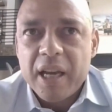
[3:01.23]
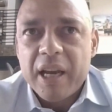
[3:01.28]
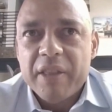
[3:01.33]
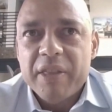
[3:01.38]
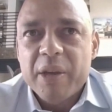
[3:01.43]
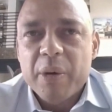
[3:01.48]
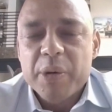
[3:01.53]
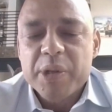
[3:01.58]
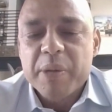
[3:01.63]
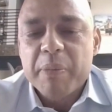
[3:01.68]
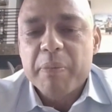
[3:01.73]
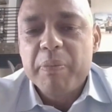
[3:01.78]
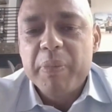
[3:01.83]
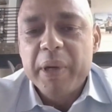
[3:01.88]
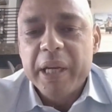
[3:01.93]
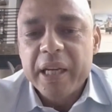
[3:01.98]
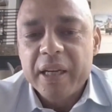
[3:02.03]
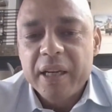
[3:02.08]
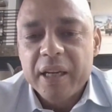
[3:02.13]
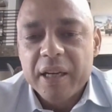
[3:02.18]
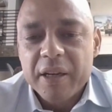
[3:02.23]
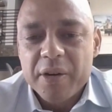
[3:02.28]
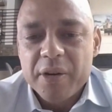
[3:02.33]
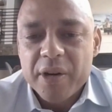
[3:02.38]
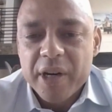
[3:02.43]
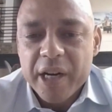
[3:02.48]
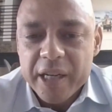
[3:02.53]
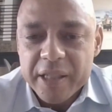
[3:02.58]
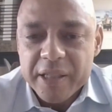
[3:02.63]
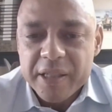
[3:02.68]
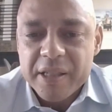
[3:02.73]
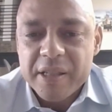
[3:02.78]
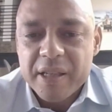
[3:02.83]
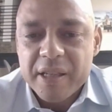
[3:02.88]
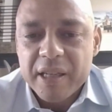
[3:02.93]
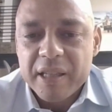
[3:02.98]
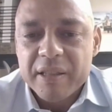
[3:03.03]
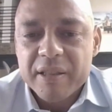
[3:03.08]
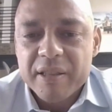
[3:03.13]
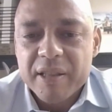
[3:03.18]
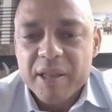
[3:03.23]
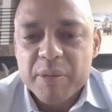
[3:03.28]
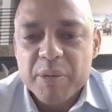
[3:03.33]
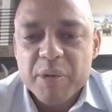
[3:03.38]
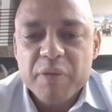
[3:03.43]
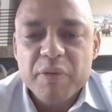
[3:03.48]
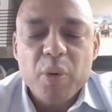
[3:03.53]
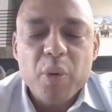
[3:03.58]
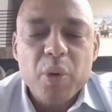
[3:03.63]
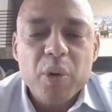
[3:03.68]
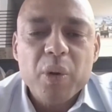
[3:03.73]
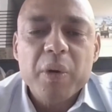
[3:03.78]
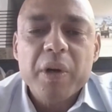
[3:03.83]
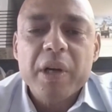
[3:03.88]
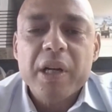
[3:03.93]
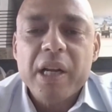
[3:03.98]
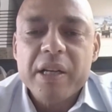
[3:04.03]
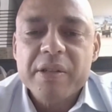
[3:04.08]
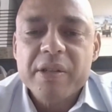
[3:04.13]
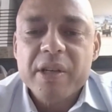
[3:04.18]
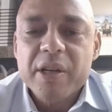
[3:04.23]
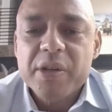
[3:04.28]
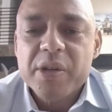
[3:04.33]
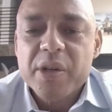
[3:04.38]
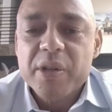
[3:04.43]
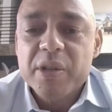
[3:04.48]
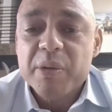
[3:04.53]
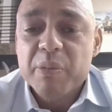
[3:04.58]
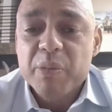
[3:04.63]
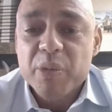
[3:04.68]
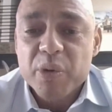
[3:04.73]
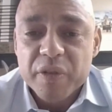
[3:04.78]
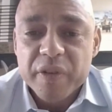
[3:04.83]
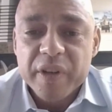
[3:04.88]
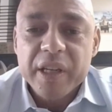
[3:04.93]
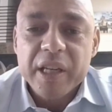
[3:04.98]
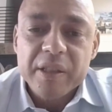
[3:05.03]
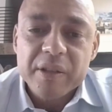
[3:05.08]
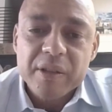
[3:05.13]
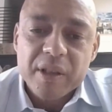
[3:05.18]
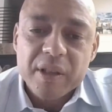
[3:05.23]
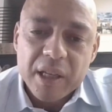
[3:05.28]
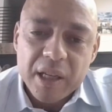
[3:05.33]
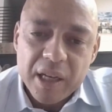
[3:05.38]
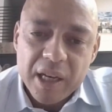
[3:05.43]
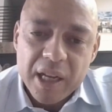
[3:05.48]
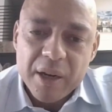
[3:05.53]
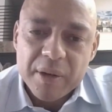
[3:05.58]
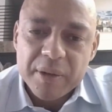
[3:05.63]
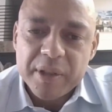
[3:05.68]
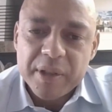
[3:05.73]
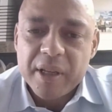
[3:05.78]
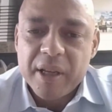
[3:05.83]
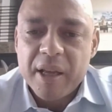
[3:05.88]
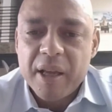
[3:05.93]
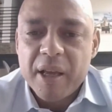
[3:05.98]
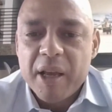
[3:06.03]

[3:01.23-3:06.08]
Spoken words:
and there was a big race in terms of all organizations moving into the cloud.